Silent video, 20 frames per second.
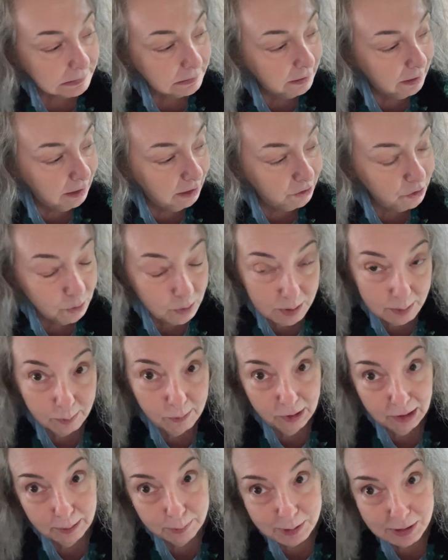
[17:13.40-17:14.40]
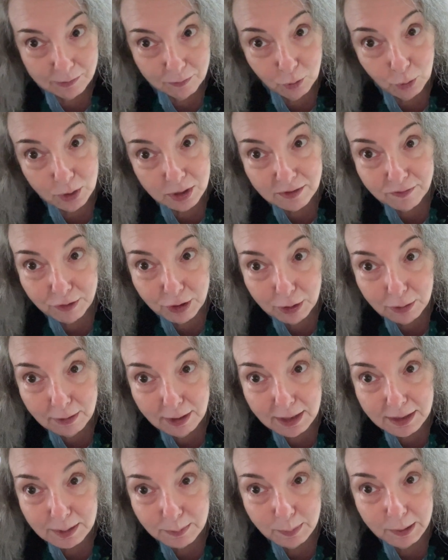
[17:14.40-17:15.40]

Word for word: I'll do some clips, of course, for you guys.